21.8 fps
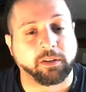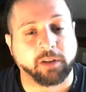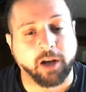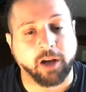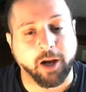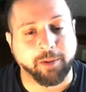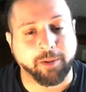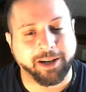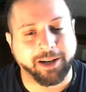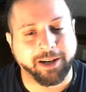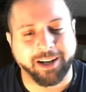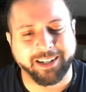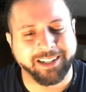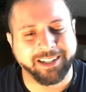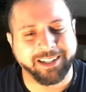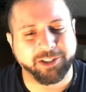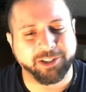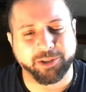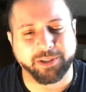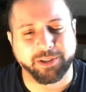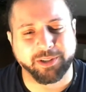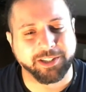I
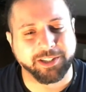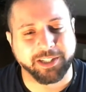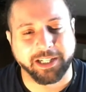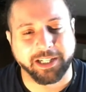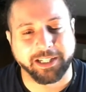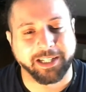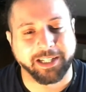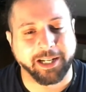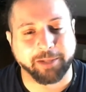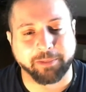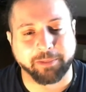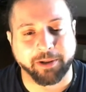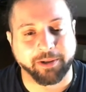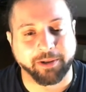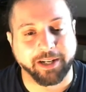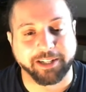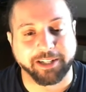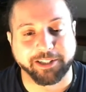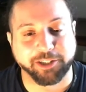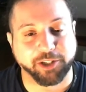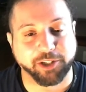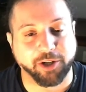guess you could say that about
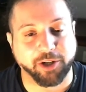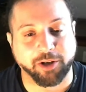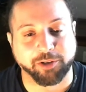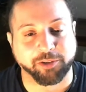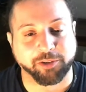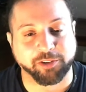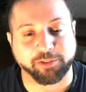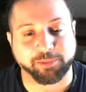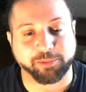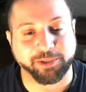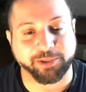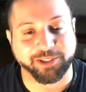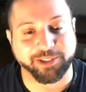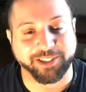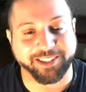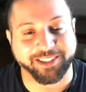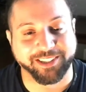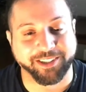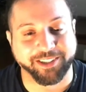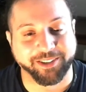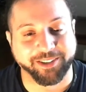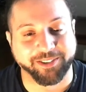any genre of music
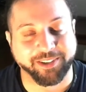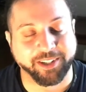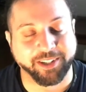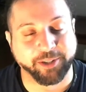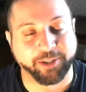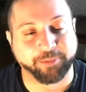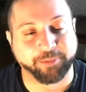you ever had.